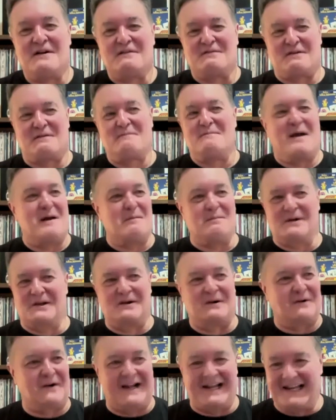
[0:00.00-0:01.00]
from Melbourne
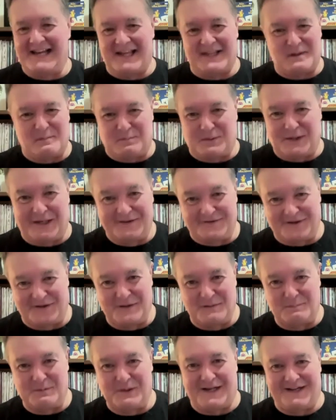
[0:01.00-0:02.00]
or any other place on
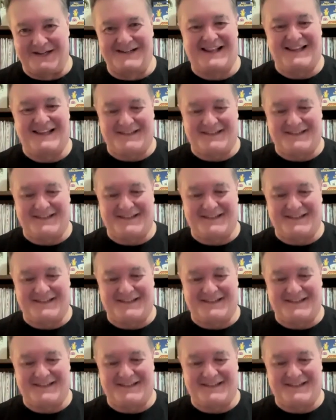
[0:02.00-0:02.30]
the planet.